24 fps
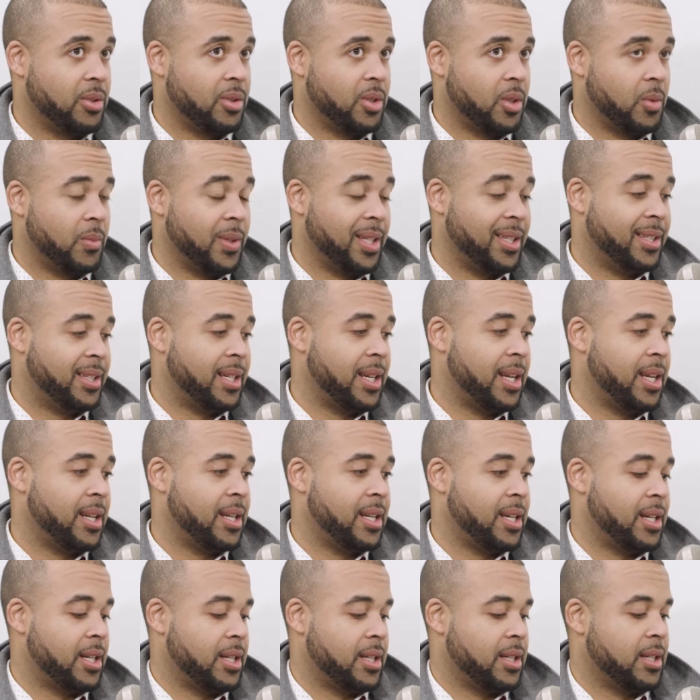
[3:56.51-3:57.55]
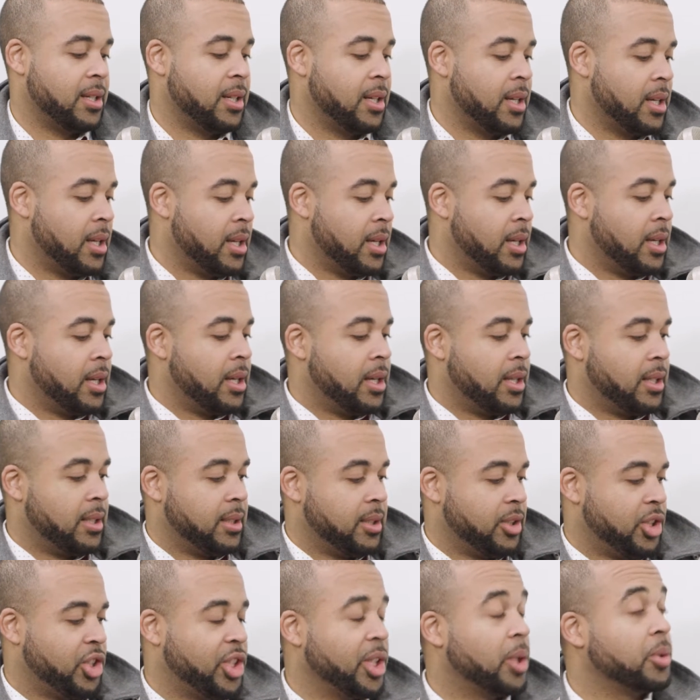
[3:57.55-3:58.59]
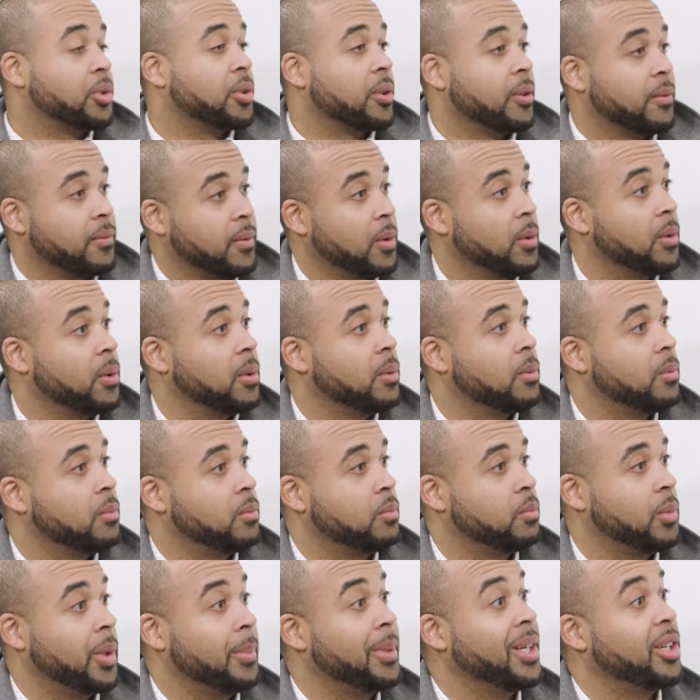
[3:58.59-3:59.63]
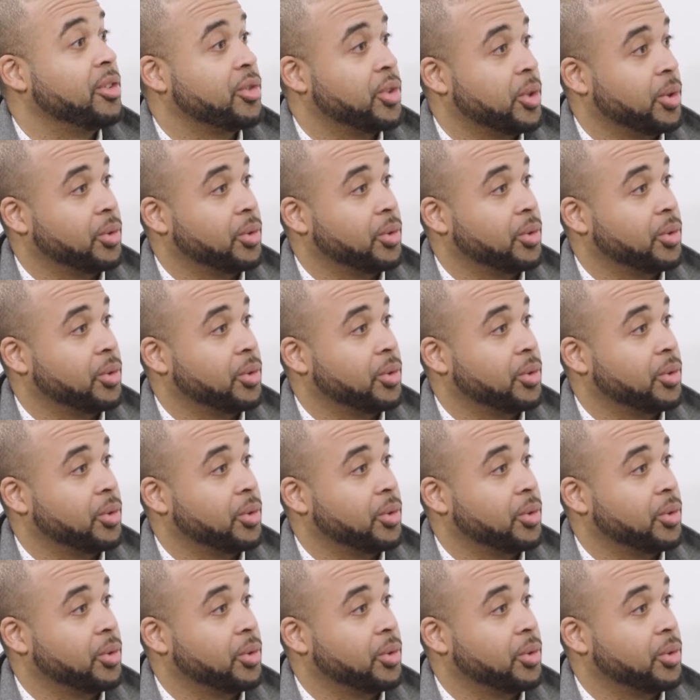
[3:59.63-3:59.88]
So we stayed at a shelter for women and